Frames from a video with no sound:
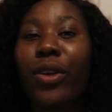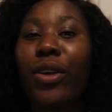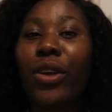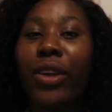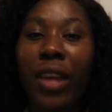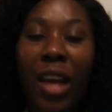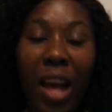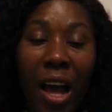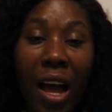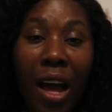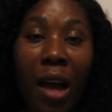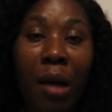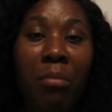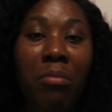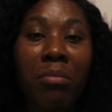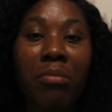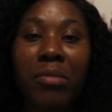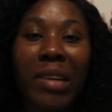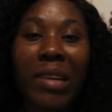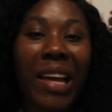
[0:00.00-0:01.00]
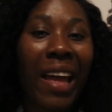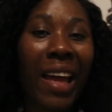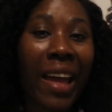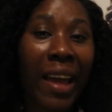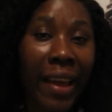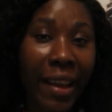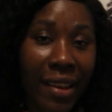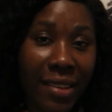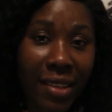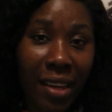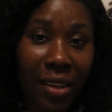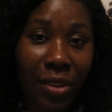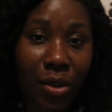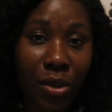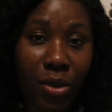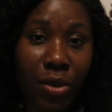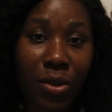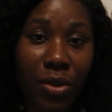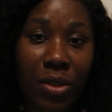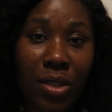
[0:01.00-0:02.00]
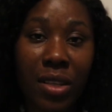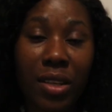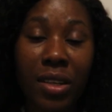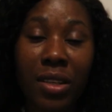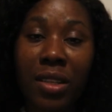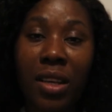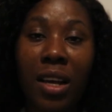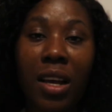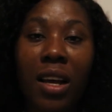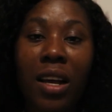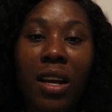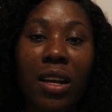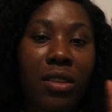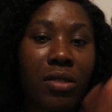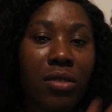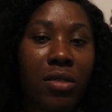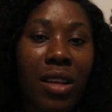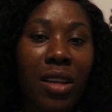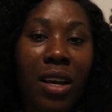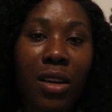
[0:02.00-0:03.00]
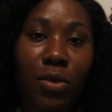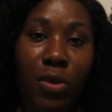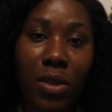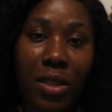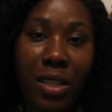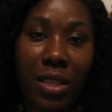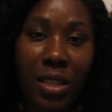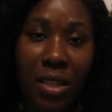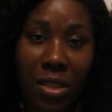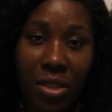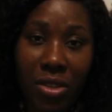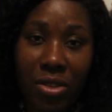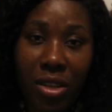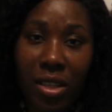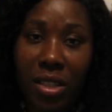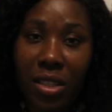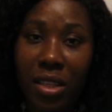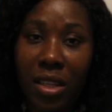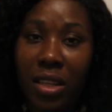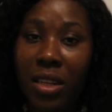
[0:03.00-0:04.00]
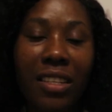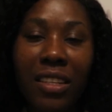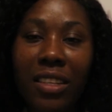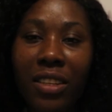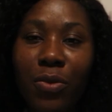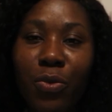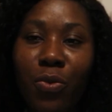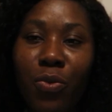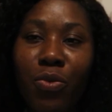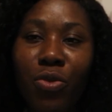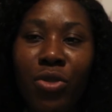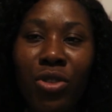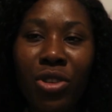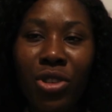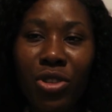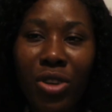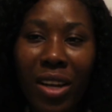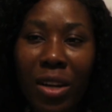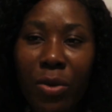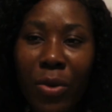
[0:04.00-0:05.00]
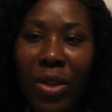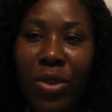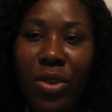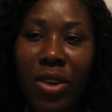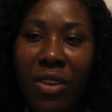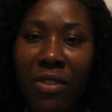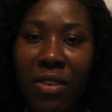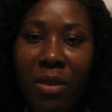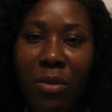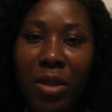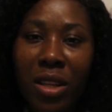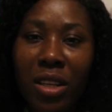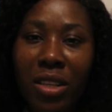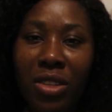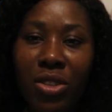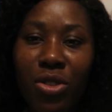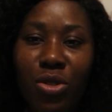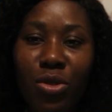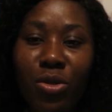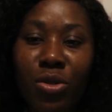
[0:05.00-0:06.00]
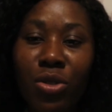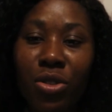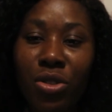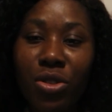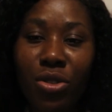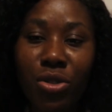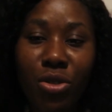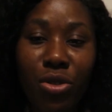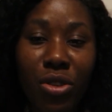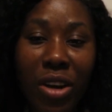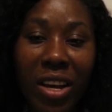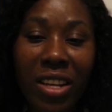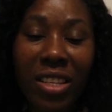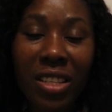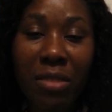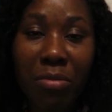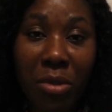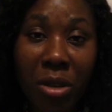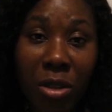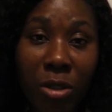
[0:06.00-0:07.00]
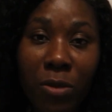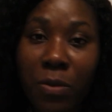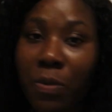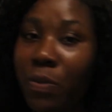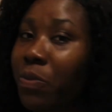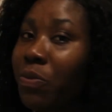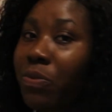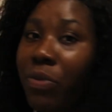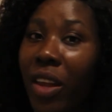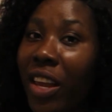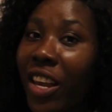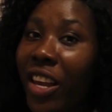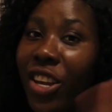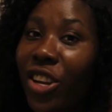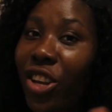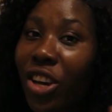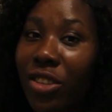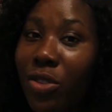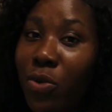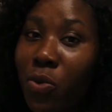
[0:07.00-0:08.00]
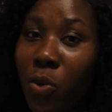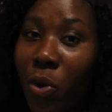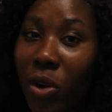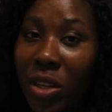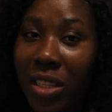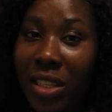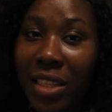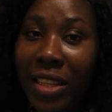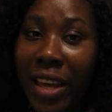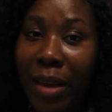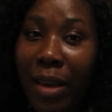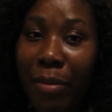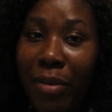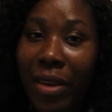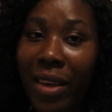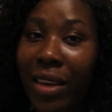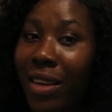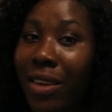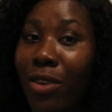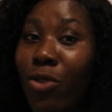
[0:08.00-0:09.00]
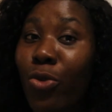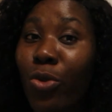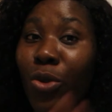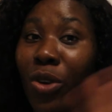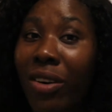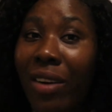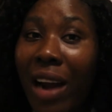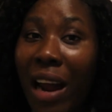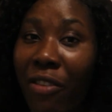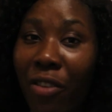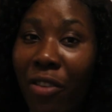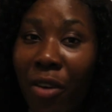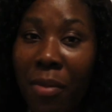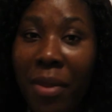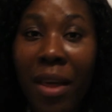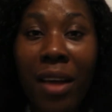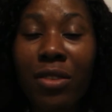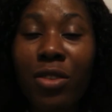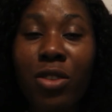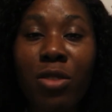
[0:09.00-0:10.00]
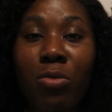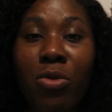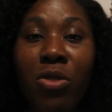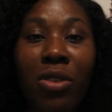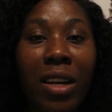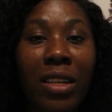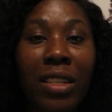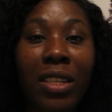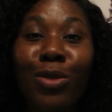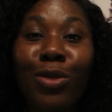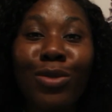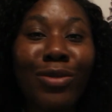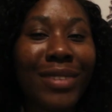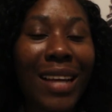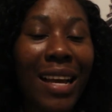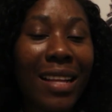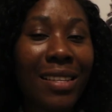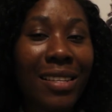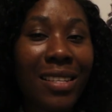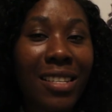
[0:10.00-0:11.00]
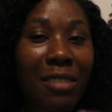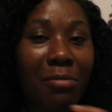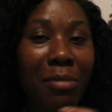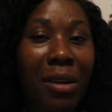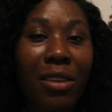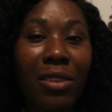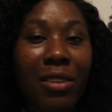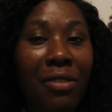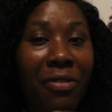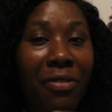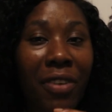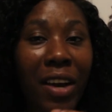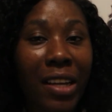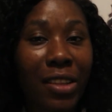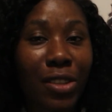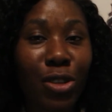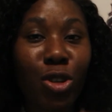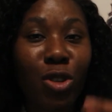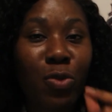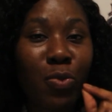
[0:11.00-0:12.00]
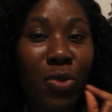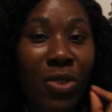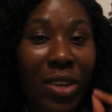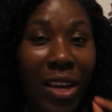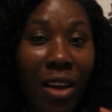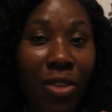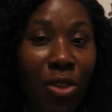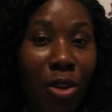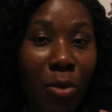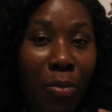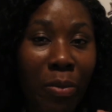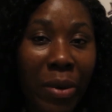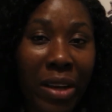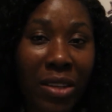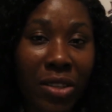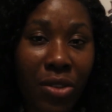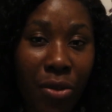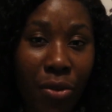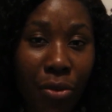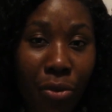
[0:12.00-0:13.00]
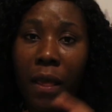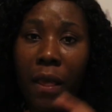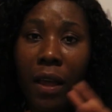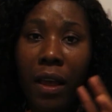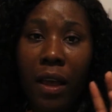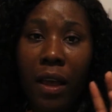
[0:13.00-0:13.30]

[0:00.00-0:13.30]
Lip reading: yam, eggs, and all those things. So that's what he's interested. Usually, when you give him those children's meal, he doesn't want them. He will cry from now to tomorrow and he will tighten his mouth. In fact, your spoon cannot pass through.